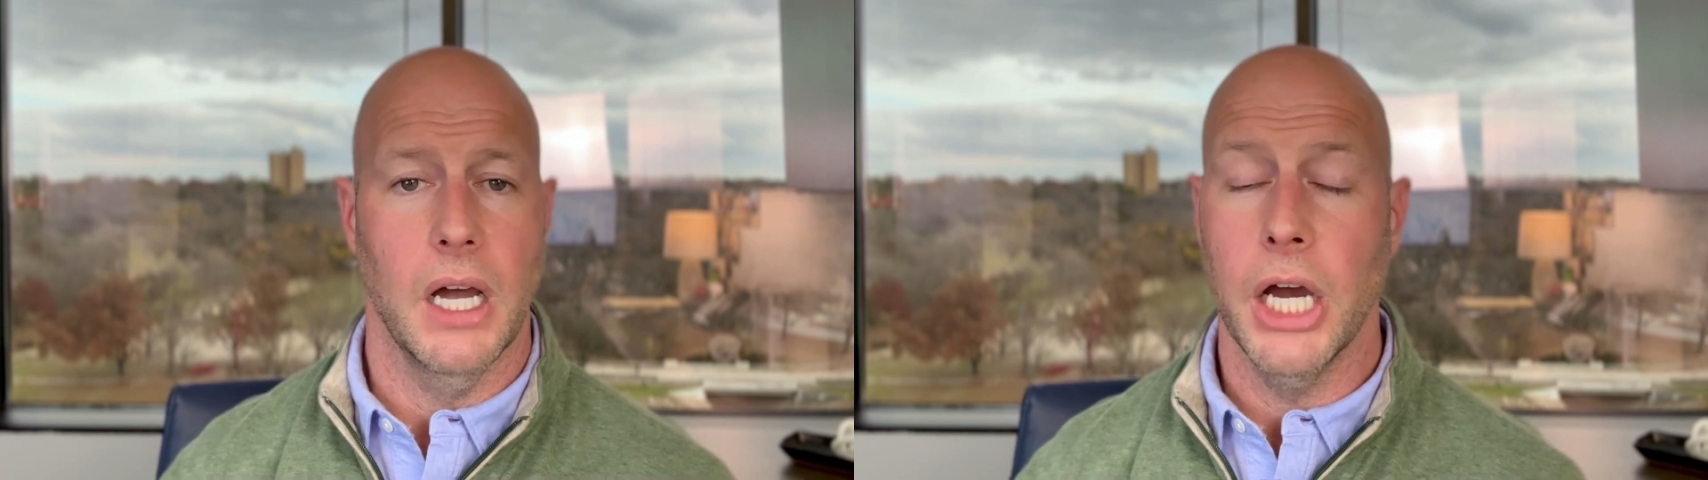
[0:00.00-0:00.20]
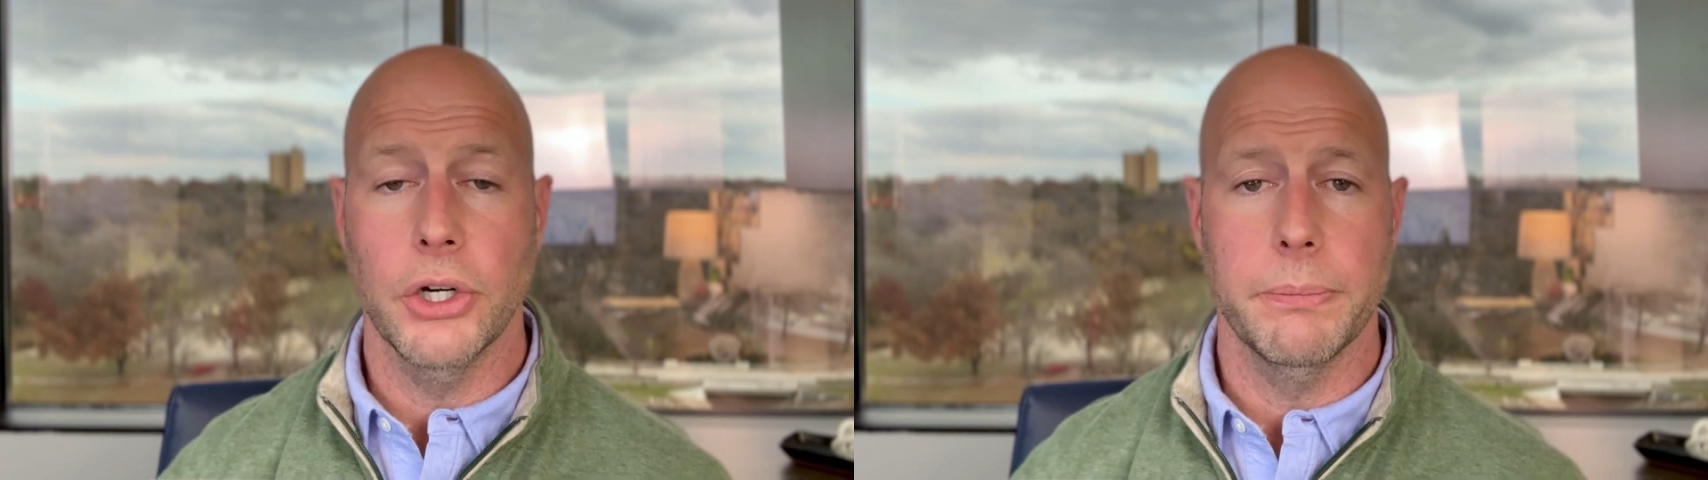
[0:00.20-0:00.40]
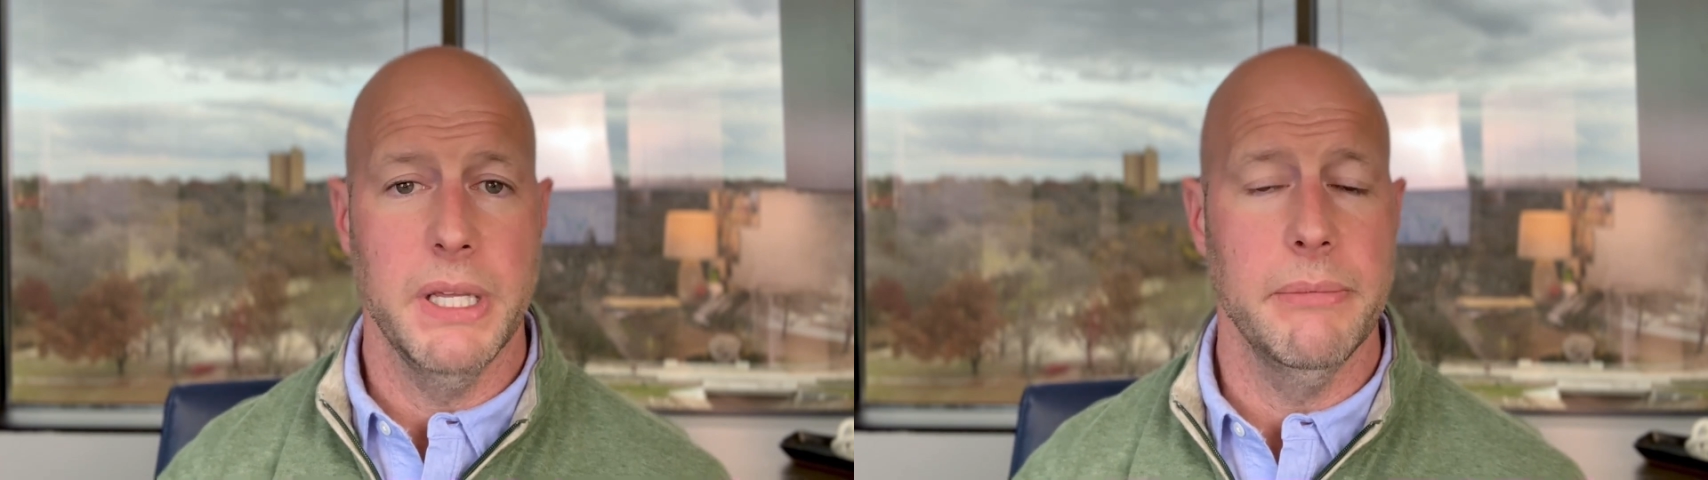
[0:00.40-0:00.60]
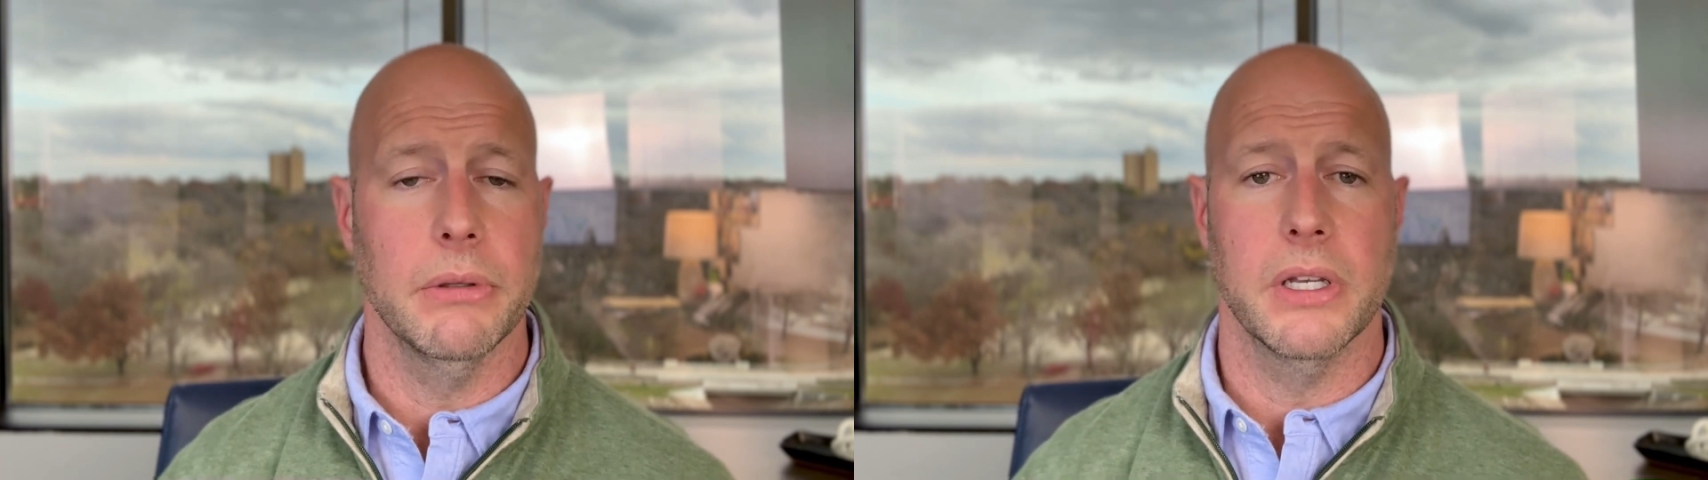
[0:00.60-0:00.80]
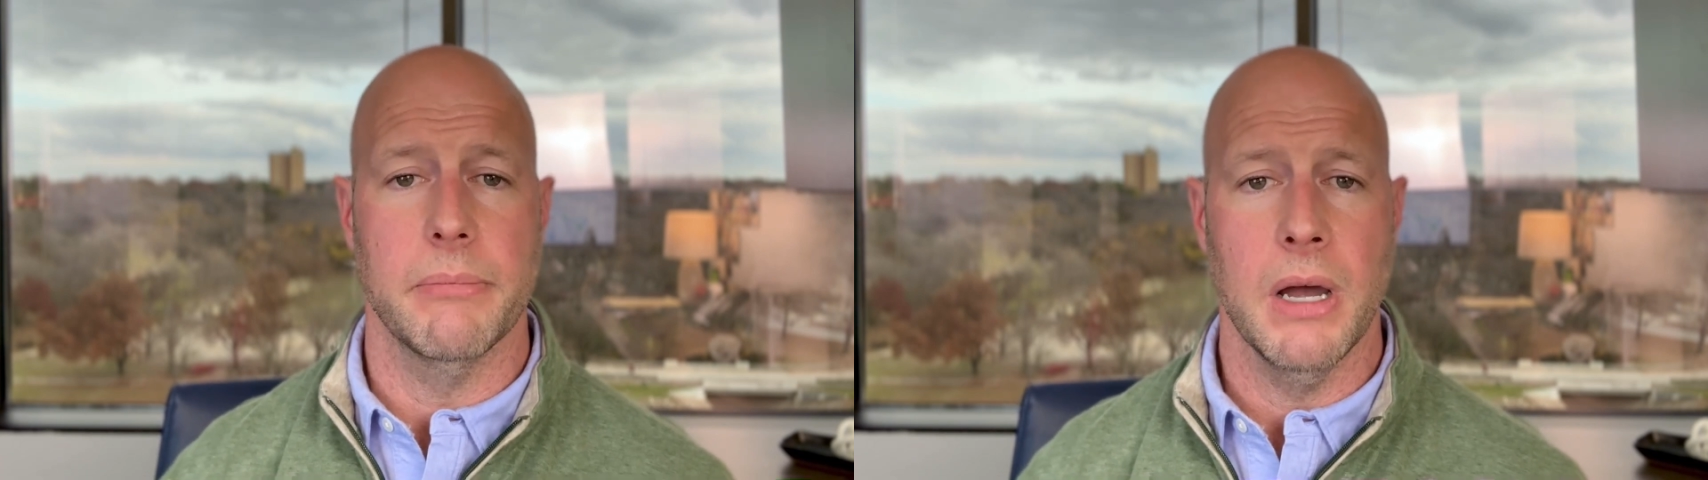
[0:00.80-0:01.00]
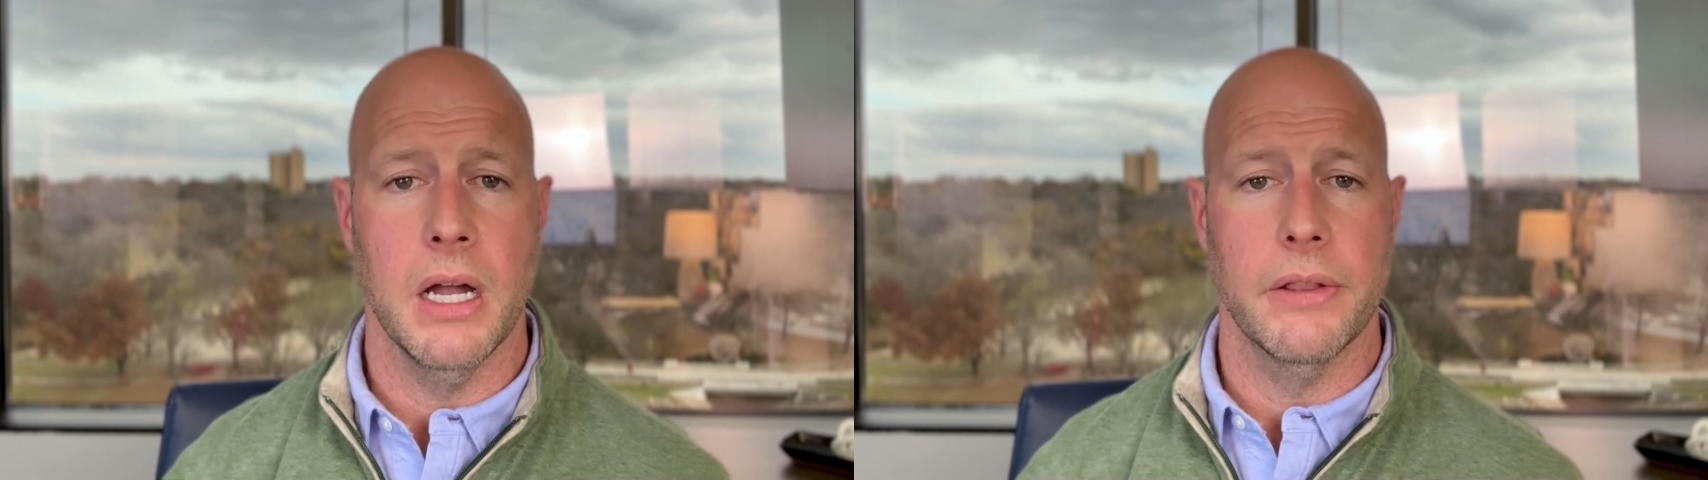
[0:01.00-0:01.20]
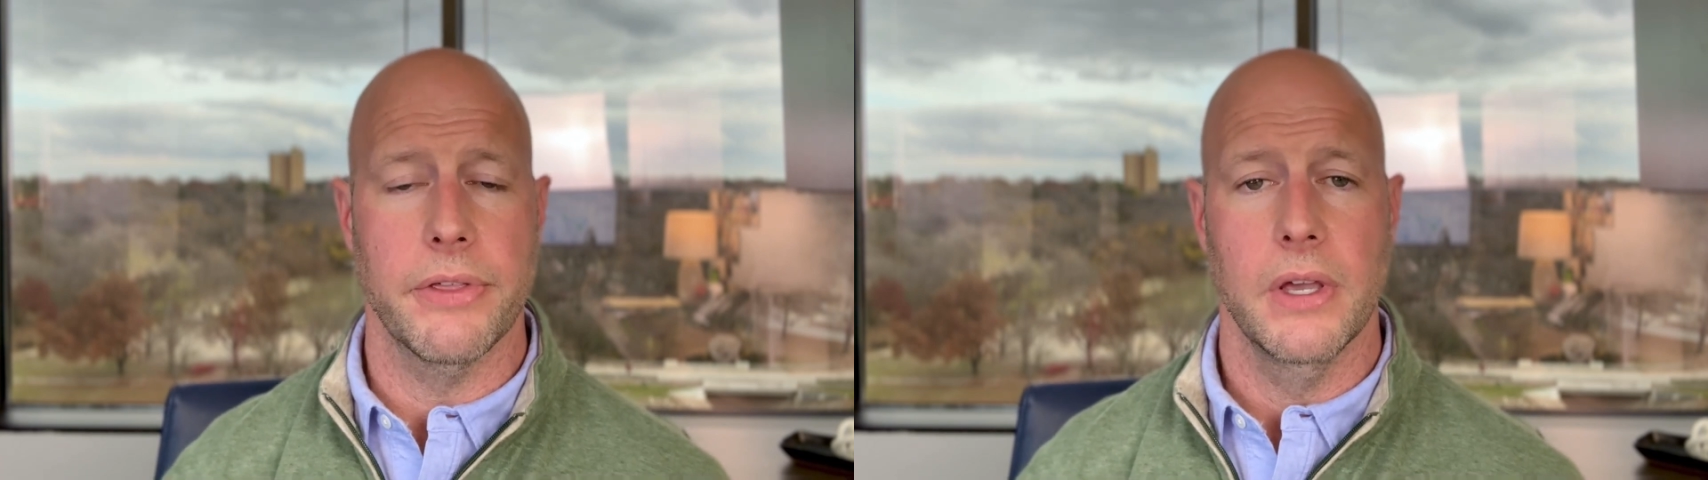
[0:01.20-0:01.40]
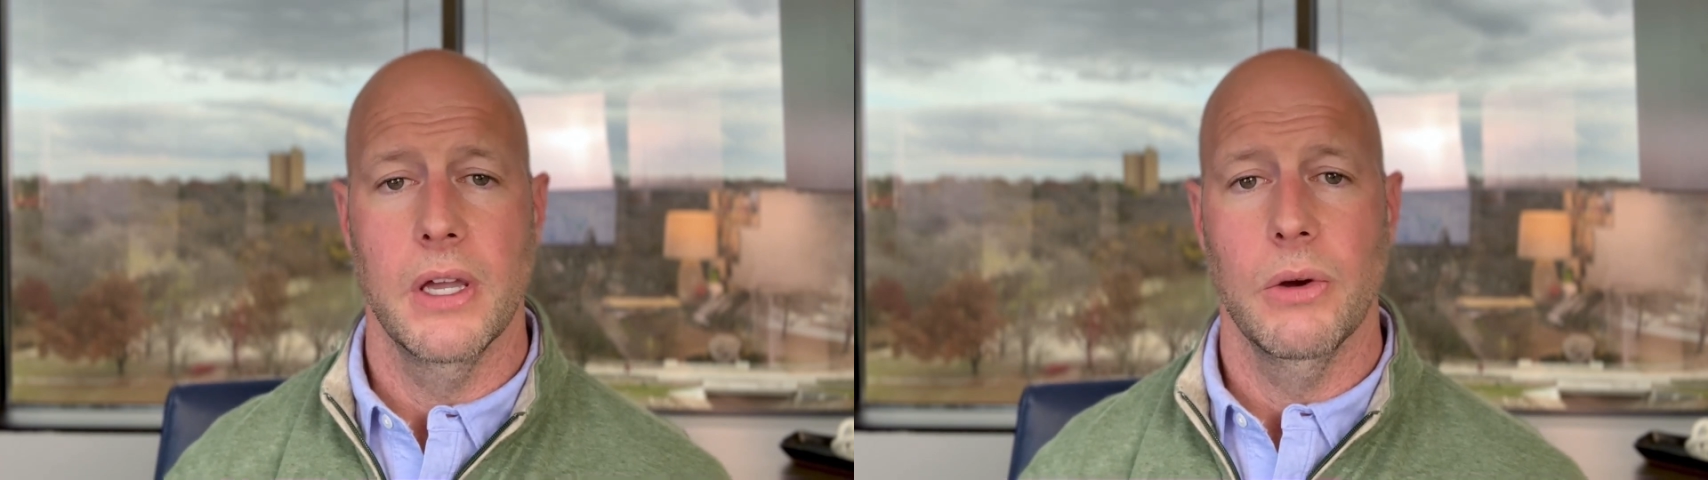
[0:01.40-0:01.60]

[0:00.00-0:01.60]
100 people in a month.